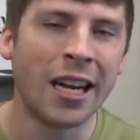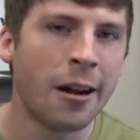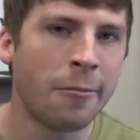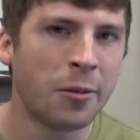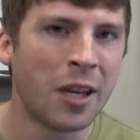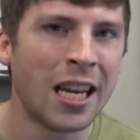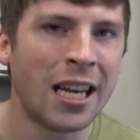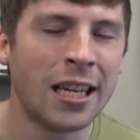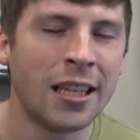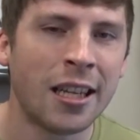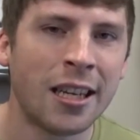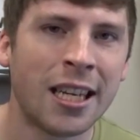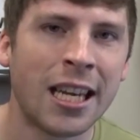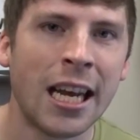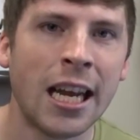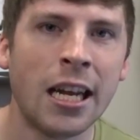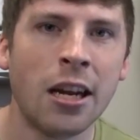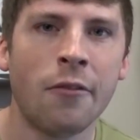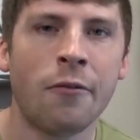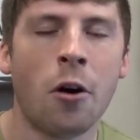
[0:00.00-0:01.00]
ended up getting the
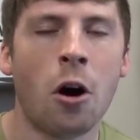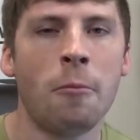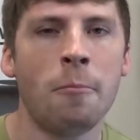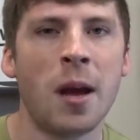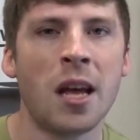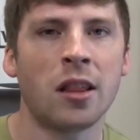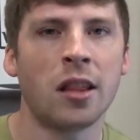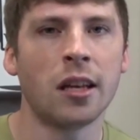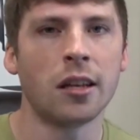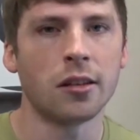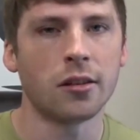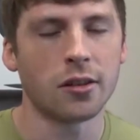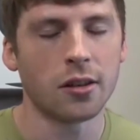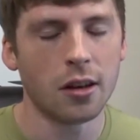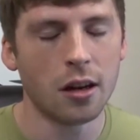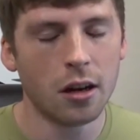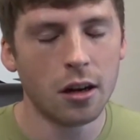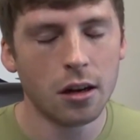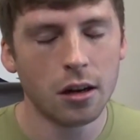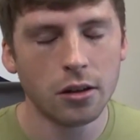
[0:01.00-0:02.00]
king of all
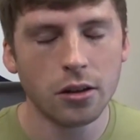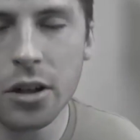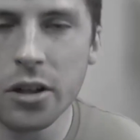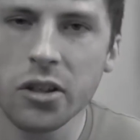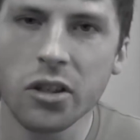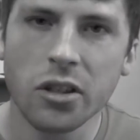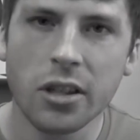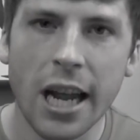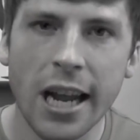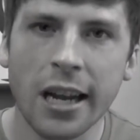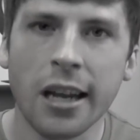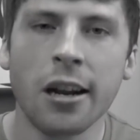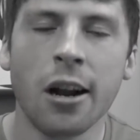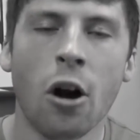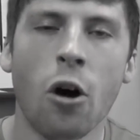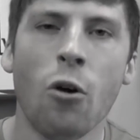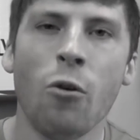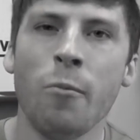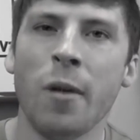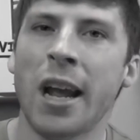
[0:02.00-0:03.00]
methods. Just staying at
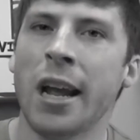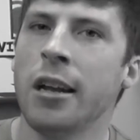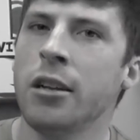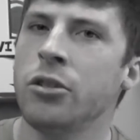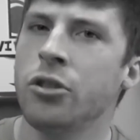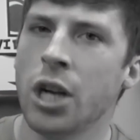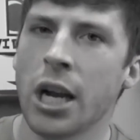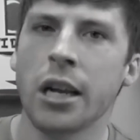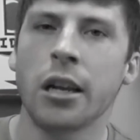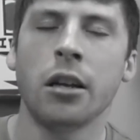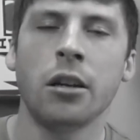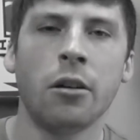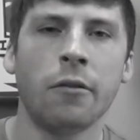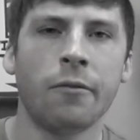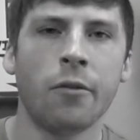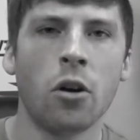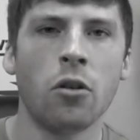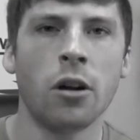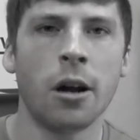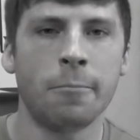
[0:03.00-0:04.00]
home and shaking
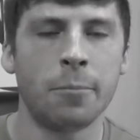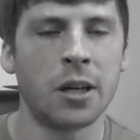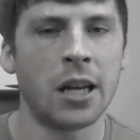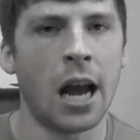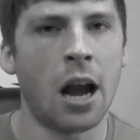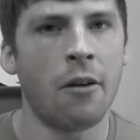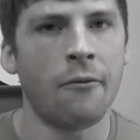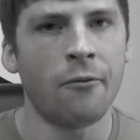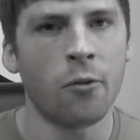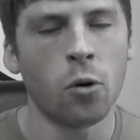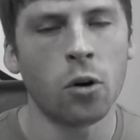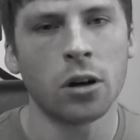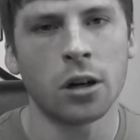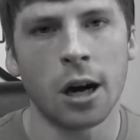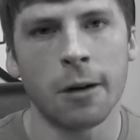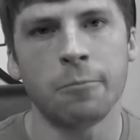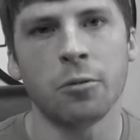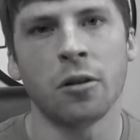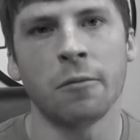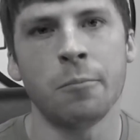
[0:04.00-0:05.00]
your phone up and down for a
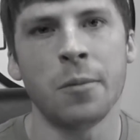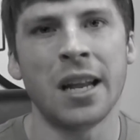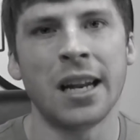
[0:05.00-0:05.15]
couple of